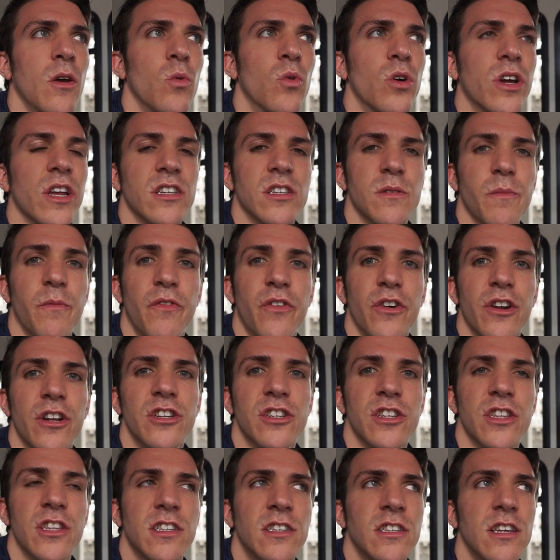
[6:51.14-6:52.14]
we'll get some
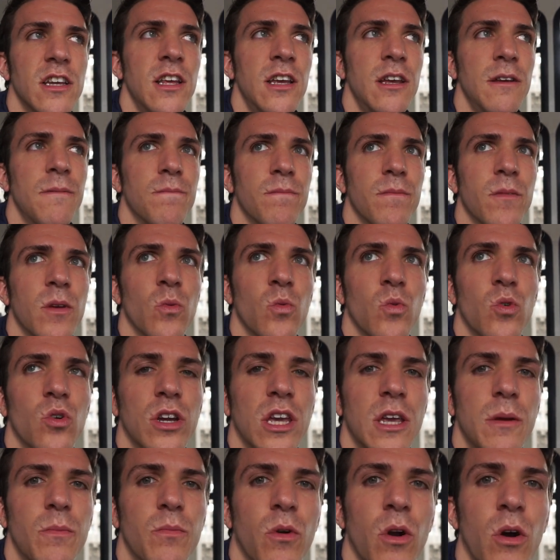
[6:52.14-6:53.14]
footage of the city, and we'll
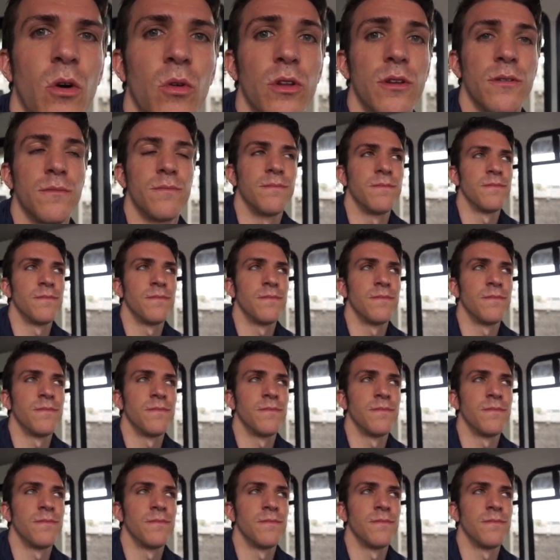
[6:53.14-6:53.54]
keep rolling.